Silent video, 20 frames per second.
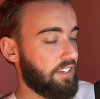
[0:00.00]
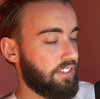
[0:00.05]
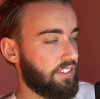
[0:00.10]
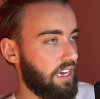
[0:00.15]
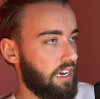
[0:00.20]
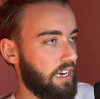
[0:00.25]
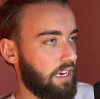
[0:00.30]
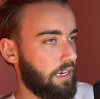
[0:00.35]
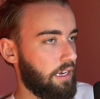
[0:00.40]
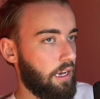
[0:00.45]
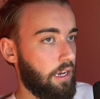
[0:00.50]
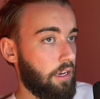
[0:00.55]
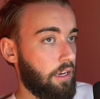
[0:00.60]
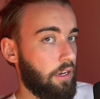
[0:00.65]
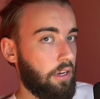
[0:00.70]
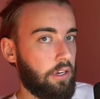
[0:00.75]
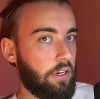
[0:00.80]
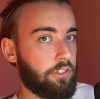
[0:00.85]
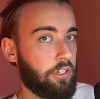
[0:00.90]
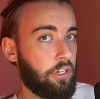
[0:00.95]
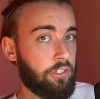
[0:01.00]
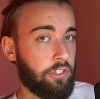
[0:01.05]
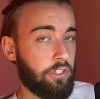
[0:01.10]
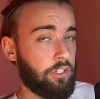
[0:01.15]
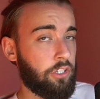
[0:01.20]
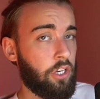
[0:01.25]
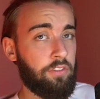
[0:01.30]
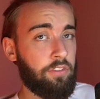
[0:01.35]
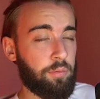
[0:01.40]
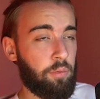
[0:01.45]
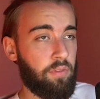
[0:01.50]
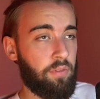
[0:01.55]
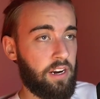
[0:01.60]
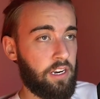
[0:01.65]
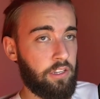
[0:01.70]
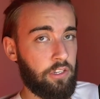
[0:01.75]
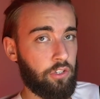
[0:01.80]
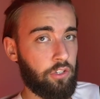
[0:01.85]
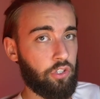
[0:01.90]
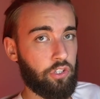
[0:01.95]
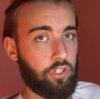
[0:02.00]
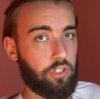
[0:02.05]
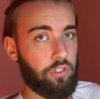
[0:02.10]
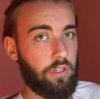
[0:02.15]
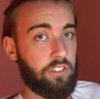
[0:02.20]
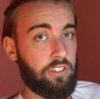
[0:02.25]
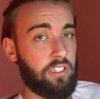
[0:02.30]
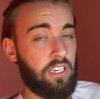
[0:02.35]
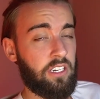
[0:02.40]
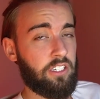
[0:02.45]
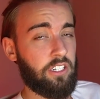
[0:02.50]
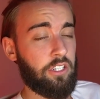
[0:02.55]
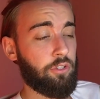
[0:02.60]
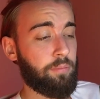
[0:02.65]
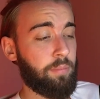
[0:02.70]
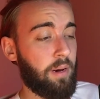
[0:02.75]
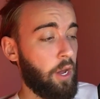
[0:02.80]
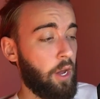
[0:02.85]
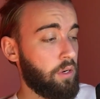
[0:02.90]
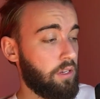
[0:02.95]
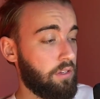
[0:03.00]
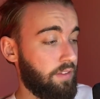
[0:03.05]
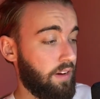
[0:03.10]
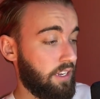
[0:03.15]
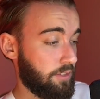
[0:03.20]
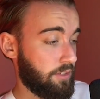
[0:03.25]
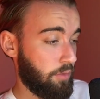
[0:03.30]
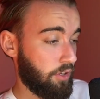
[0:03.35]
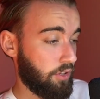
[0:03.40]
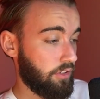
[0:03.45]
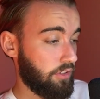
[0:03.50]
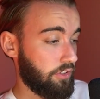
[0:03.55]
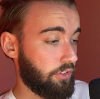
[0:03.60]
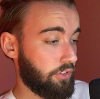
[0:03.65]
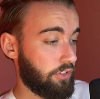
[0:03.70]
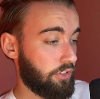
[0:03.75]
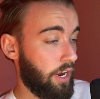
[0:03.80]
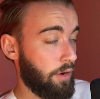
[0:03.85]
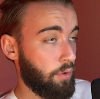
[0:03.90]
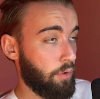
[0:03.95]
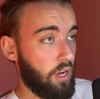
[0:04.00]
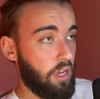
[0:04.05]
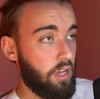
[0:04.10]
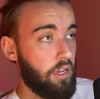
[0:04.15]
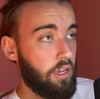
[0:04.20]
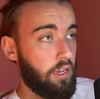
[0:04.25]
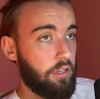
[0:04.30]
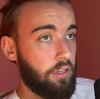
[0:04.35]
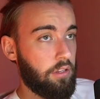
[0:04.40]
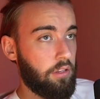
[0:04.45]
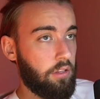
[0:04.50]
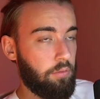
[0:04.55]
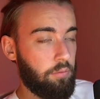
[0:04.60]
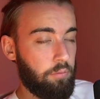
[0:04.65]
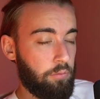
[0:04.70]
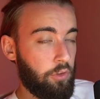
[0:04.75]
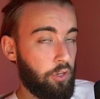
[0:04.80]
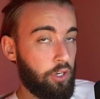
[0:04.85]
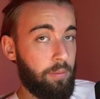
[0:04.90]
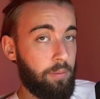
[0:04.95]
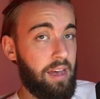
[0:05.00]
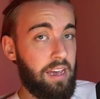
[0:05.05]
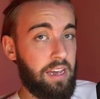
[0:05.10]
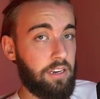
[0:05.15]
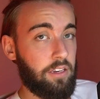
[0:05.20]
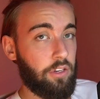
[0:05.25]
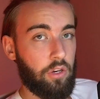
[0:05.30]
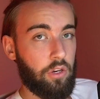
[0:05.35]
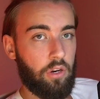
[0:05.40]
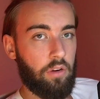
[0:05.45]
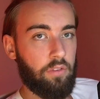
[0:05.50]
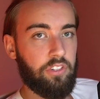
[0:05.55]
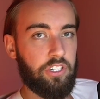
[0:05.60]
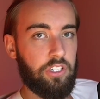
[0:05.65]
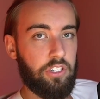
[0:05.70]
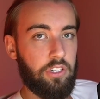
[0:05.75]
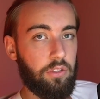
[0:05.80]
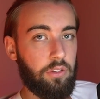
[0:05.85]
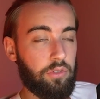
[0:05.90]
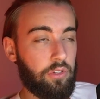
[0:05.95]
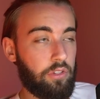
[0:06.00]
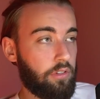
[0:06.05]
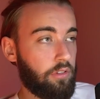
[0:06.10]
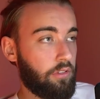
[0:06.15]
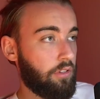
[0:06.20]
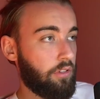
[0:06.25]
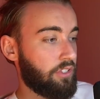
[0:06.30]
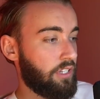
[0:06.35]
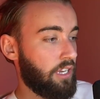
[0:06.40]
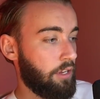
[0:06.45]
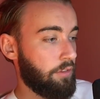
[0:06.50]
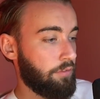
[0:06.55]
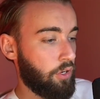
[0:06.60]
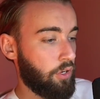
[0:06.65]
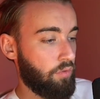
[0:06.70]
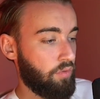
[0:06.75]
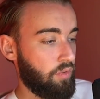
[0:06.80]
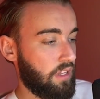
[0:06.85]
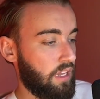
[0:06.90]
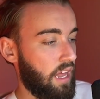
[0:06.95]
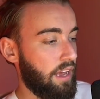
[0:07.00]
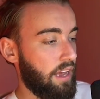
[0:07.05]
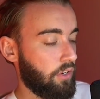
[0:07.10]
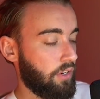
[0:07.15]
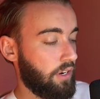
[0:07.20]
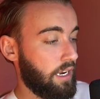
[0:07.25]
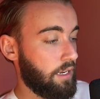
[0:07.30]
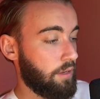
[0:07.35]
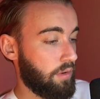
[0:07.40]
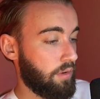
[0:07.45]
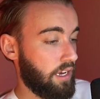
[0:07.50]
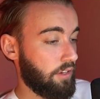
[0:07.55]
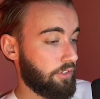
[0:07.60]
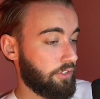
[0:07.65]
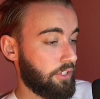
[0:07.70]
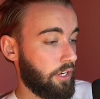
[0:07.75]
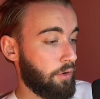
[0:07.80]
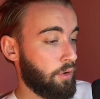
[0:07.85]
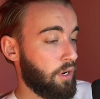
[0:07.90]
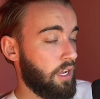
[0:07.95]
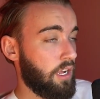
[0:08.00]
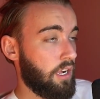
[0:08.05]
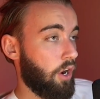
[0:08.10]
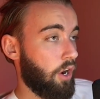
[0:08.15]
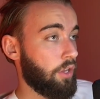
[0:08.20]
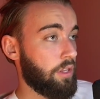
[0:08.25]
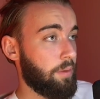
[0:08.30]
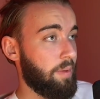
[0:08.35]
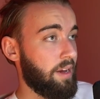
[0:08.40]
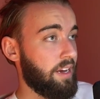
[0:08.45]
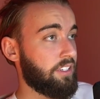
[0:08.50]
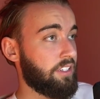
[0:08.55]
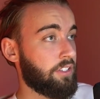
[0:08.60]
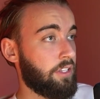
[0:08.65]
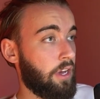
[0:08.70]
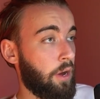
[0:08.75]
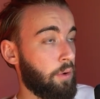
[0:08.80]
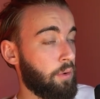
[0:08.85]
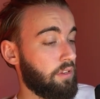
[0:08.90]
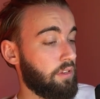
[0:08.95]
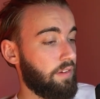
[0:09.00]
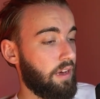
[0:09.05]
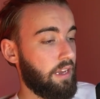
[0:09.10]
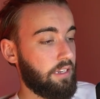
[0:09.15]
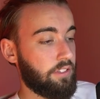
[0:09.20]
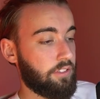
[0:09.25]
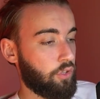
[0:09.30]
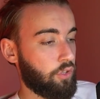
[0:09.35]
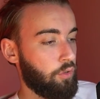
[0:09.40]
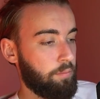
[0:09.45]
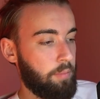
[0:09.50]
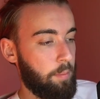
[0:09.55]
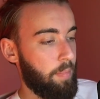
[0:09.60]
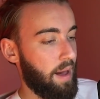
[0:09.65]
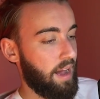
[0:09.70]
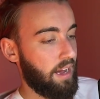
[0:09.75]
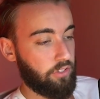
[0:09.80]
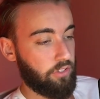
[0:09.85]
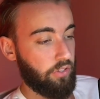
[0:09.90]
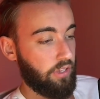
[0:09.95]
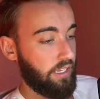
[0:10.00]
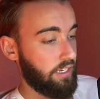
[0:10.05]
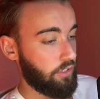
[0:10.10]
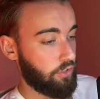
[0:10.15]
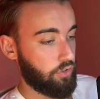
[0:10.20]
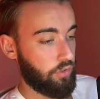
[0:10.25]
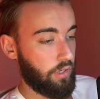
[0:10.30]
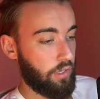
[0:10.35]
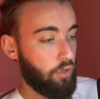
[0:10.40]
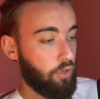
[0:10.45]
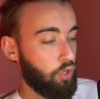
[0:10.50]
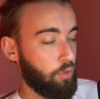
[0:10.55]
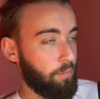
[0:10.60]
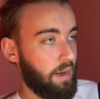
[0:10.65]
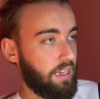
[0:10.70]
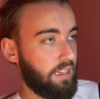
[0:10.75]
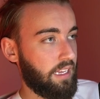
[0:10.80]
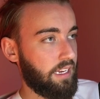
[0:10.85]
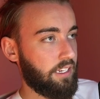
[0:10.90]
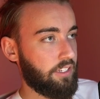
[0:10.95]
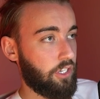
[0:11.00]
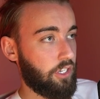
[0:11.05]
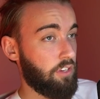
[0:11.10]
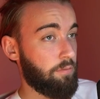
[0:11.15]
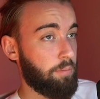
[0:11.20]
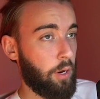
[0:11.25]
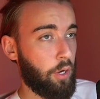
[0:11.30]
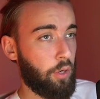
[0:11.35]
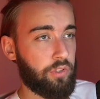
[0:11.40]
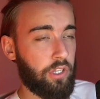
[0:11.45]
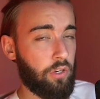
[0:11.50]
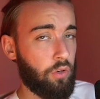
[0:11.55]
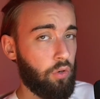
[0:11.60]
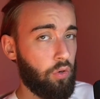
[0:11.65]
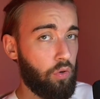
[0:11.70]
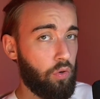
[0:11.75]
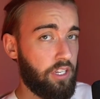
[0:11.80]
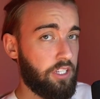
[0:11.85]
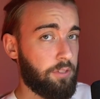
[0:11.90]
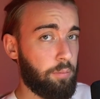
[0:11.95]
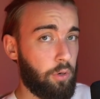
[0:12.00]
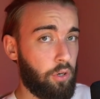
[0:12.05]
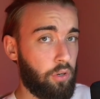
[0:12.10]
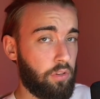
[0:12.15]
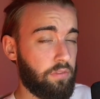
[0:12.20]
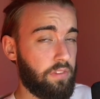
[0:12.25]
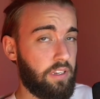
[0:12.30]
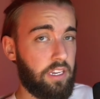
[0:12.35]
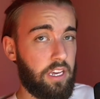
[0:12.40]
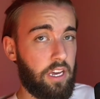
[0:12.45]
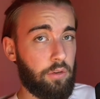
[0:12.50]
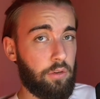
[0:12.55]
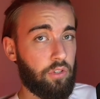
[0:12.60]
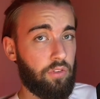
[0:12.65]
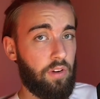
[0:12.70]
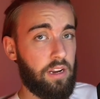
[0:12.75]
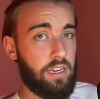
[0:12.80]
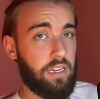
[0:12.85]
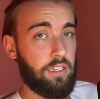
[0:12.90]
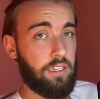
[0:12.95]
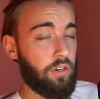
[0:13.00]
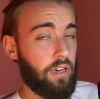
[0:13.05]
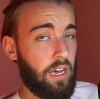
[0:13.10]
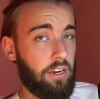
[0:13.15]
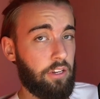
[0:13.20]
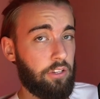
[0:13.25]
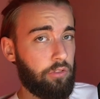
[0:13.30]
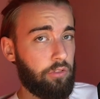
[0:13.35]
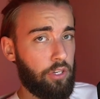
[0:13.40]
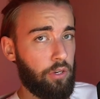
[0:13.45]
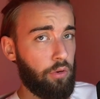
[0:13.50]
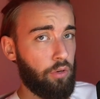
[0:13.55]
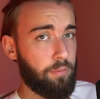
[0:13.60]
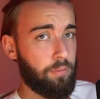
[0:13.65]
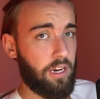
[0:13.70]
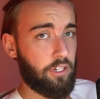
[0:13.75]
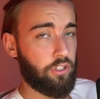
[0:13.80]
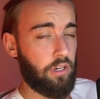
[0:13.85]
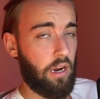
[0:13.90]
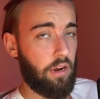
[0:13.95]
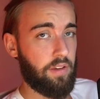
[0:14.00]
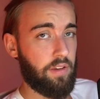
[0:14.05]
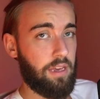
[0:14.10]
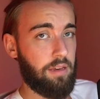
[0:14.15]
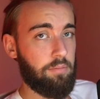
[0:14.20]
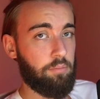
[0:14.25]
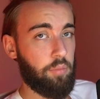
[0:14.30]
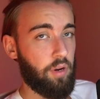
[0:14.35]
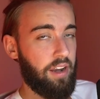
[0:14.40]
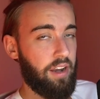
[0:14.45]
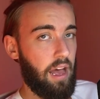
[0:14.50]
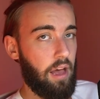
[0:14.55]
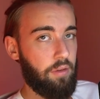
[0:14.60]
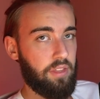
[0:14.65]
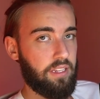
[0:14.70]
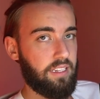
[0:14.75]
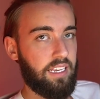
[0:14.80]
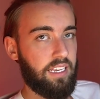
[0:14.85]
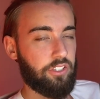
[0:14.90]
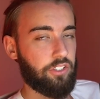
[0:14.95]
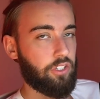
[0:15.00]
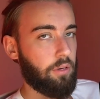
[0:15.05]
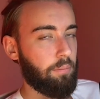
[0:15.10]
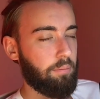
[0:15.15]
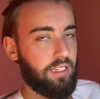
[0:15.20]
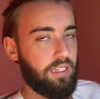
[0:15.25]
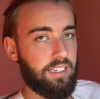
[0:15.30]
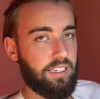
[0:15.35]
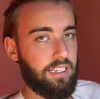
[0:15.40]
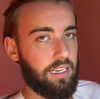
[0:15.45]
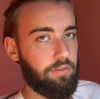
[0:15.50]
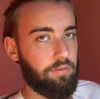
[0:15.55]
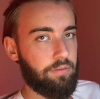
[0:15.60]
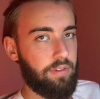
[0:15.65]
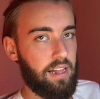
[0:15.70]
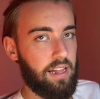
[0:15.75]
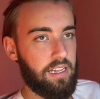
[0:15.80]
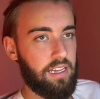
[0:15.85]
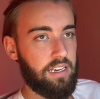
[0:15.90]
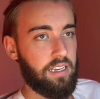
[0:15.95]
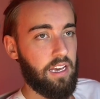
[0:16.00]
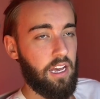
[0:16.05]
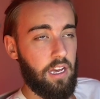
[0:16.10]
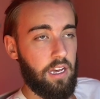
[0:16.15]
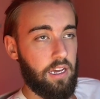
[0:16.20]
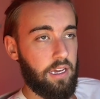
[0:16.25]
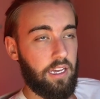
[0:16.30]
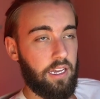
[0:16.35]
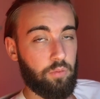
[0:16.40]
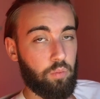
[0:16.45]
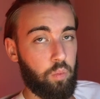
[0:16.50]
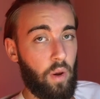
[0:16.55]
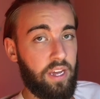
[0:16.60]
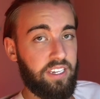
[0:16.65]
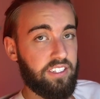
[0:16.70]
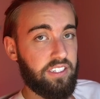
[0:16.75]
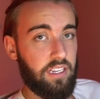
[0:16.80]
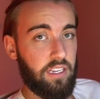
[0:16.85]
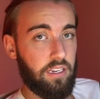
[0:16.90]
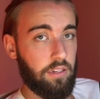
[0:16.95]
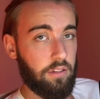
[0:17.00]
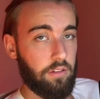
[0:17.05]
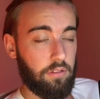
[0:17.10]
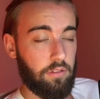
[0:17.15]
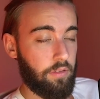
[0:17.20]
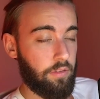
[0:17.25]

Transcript: a service provider that just is essentially used by OnlyFans models. So the domain you can obviously use yourself. You're not relying on anyone else. So on the basis that OnlyFans could be banned on Linktree or All My Links, and you've posted all these porn videos already, you're getting a huge amount of traffic in, but now the link's completely invalid, it's wasted.